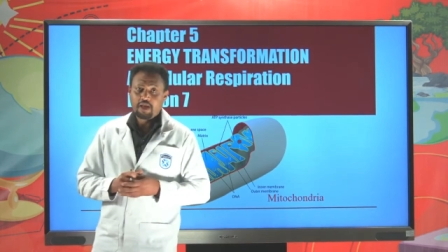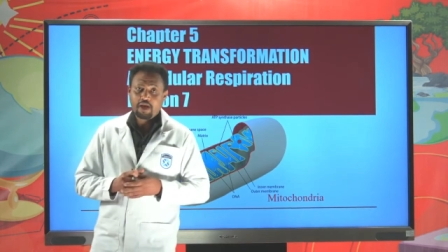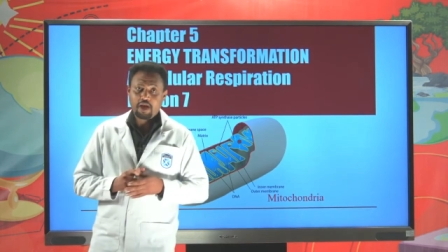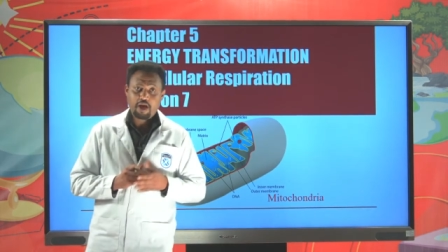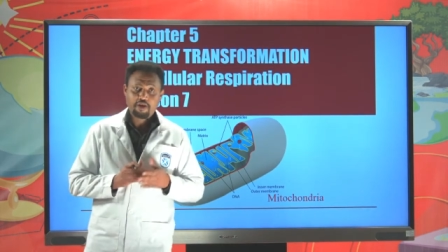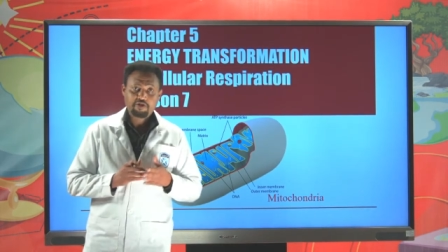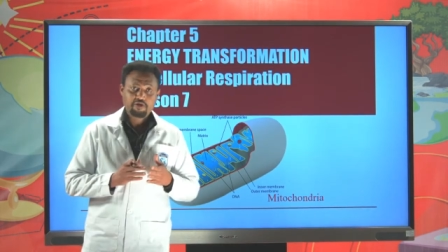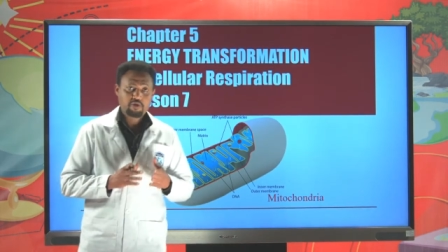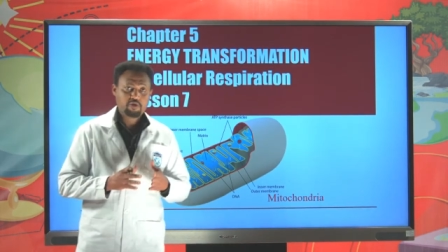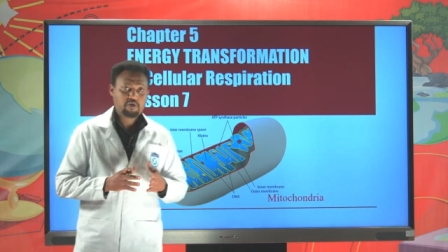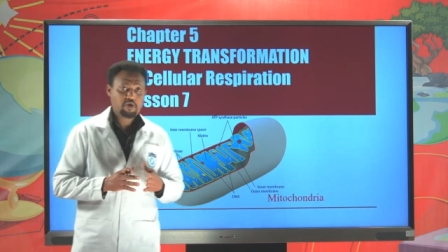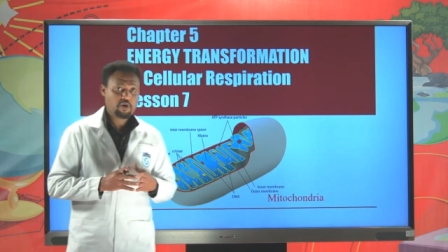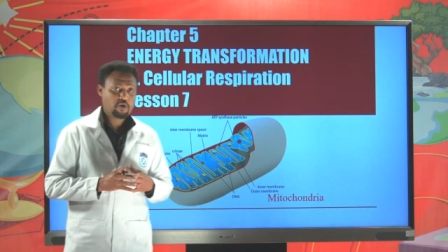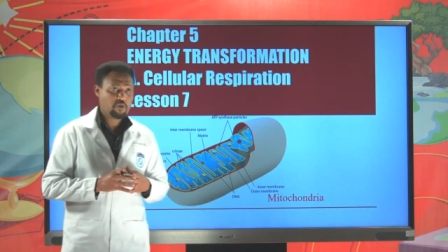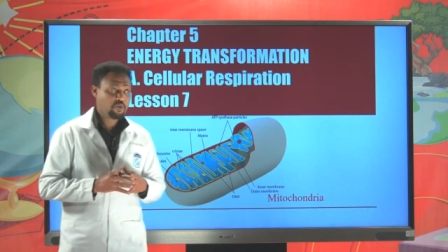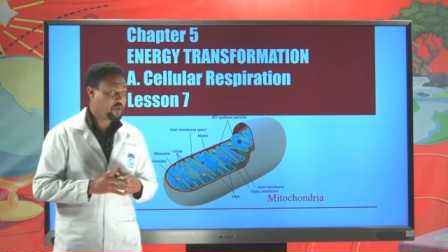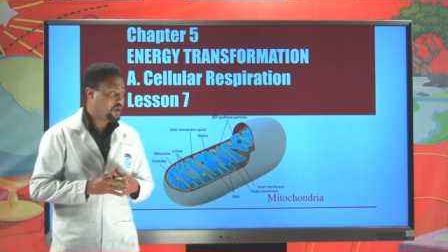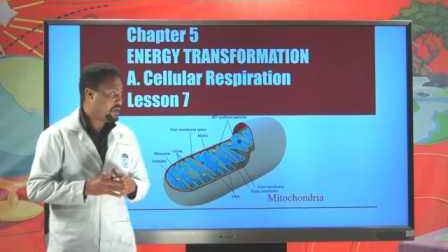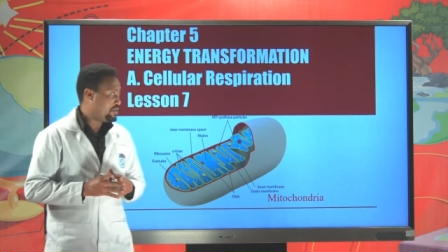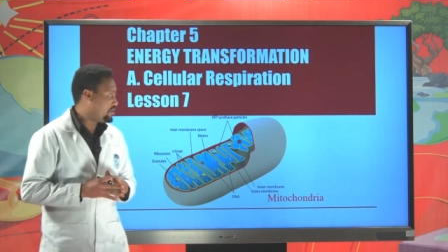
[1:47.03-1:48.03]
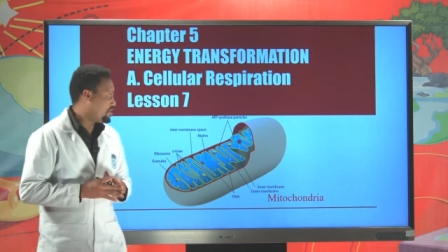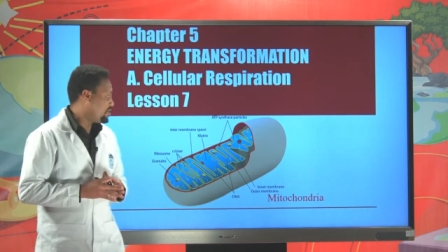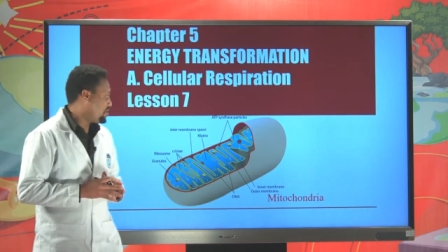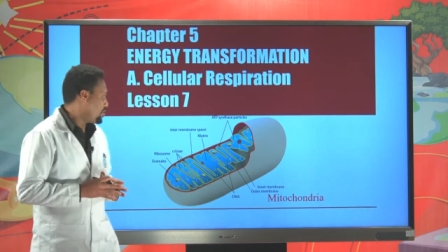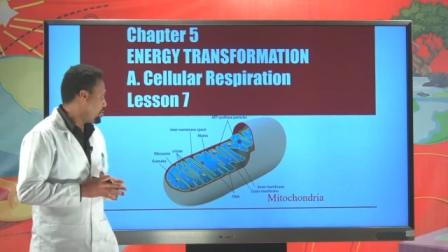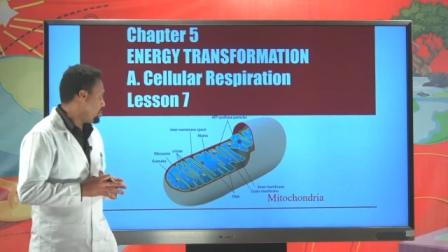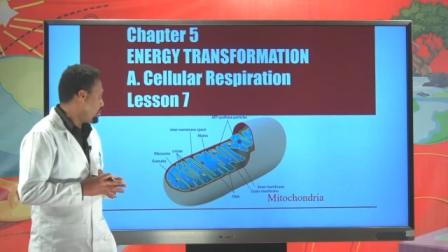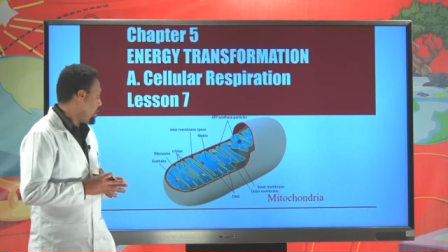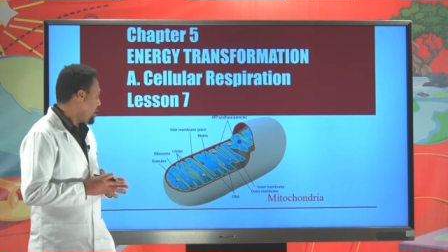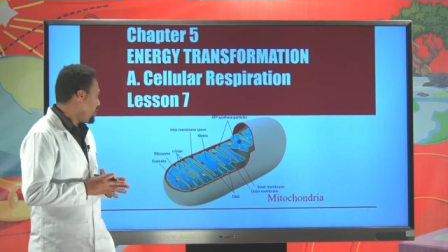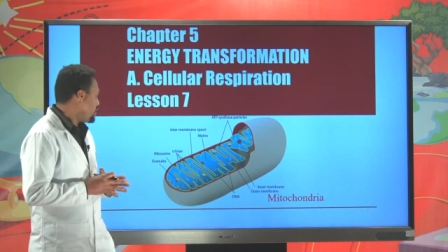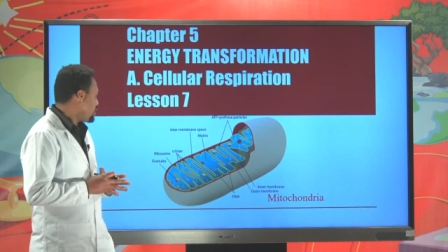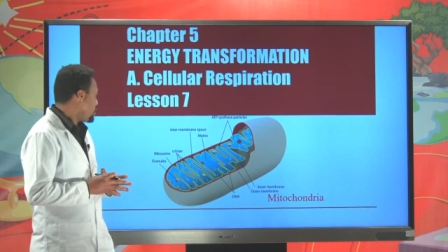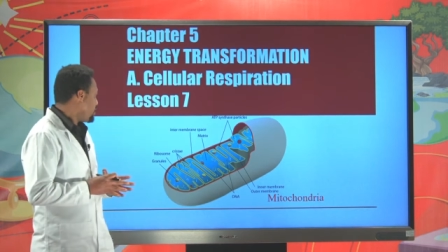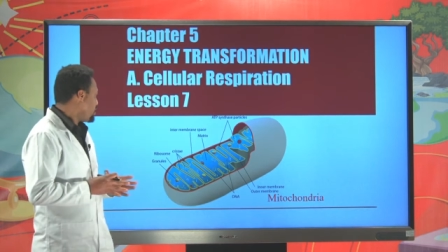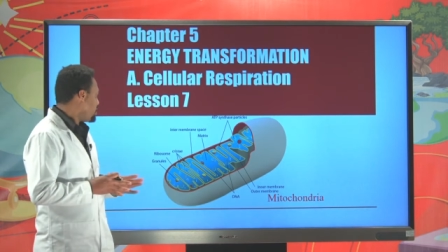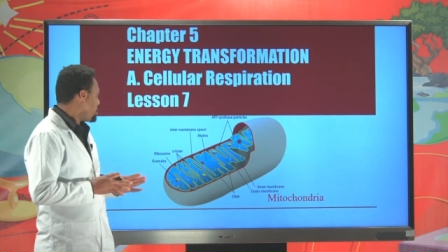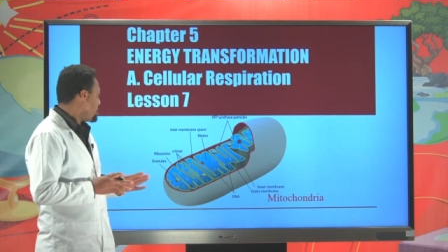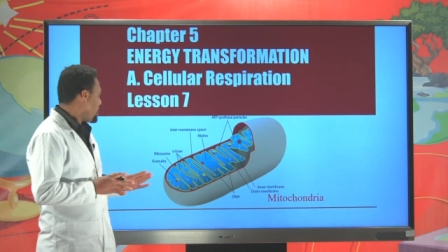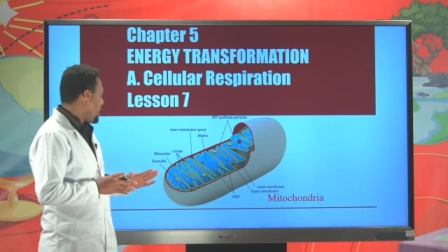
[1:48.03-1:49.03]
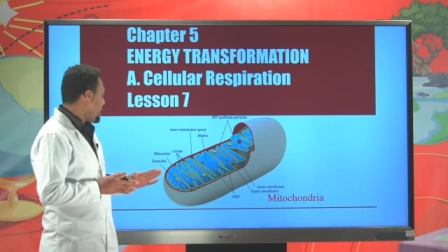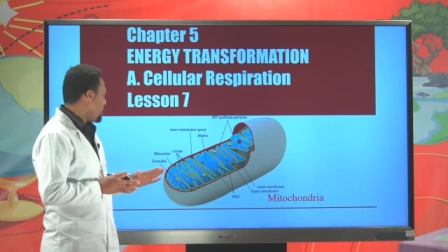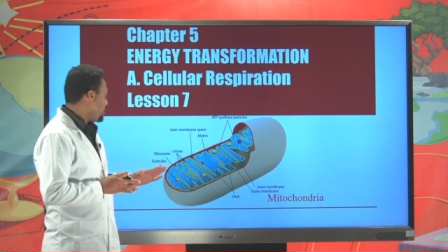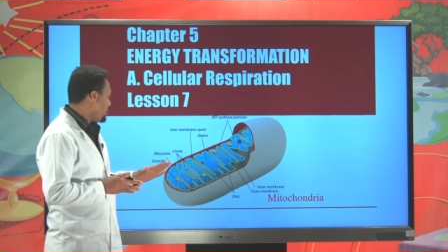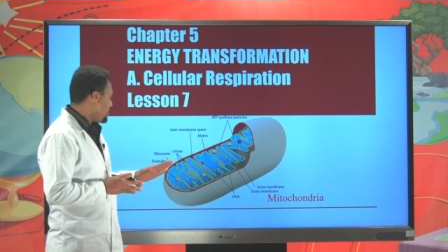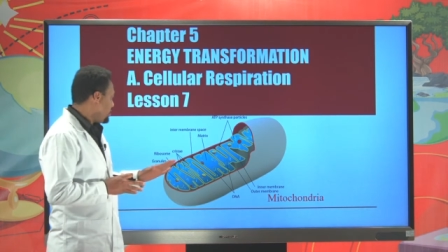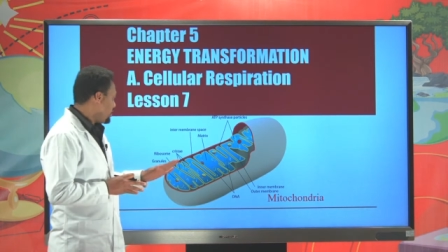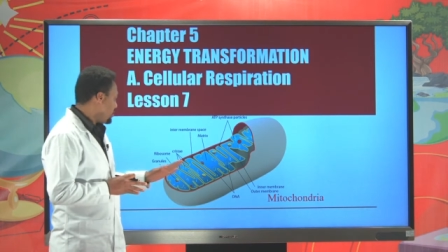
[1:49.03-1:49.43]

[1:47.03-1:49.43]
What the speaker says: as you know, it is a major site